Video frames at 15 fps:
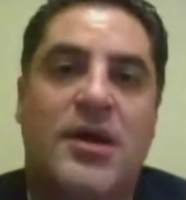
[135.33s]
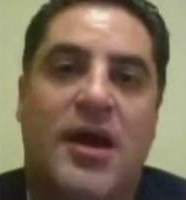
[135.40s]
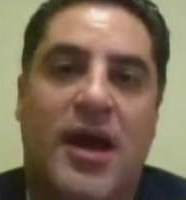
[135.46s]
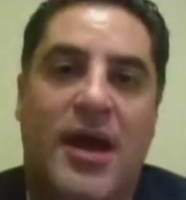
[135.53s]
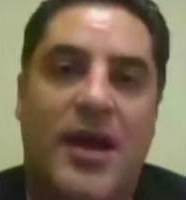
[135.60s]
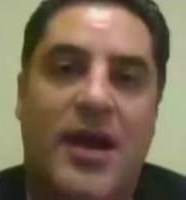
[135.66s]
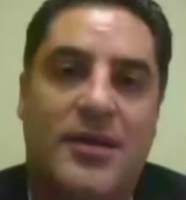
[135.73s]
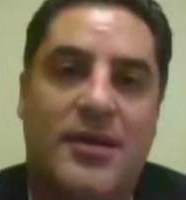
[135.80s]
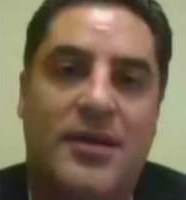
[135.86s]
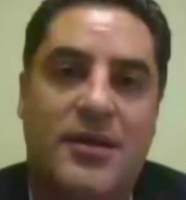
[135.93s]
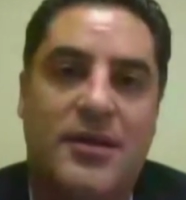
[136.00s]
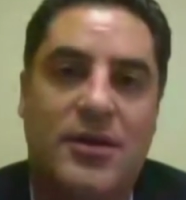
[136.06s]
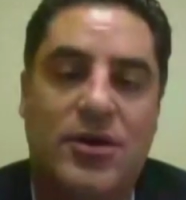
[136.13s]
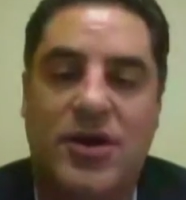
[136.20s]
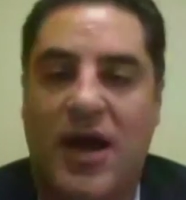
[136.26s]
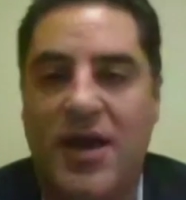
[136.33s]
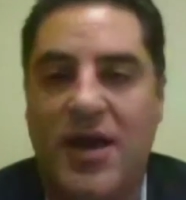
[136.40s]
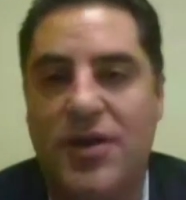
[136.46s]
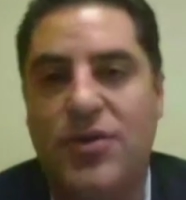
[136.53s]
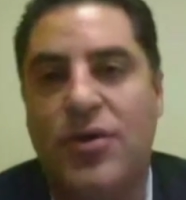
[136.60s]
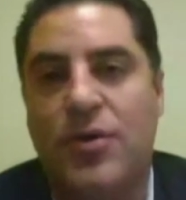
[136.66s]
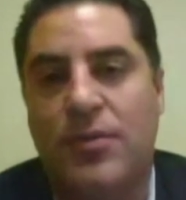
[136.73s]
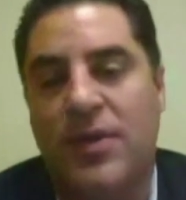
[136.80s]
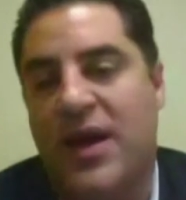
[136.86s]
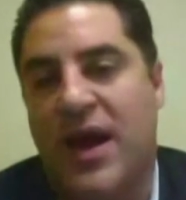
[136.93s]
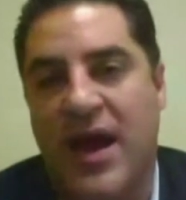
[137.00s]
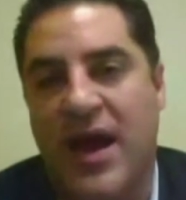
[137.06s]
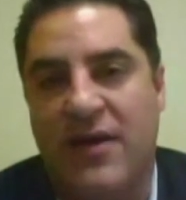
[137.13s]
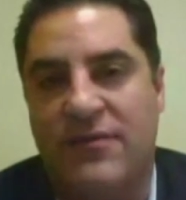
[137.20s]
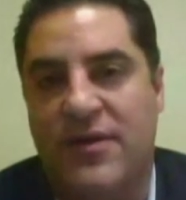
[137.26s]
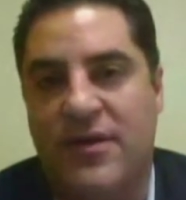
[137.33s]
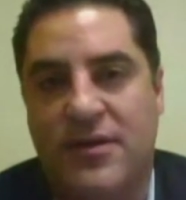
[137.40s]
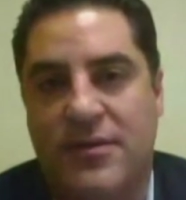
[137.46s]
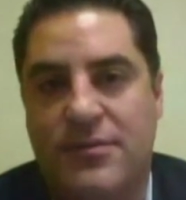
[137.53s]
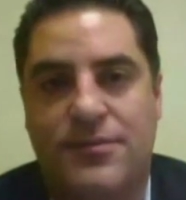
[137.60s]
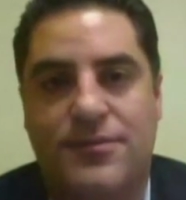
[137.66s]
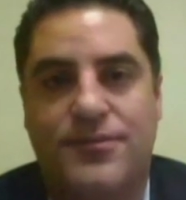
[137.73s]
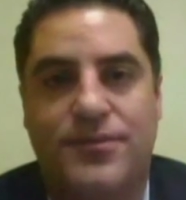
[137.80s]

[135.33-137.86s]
And look, you know me, I have a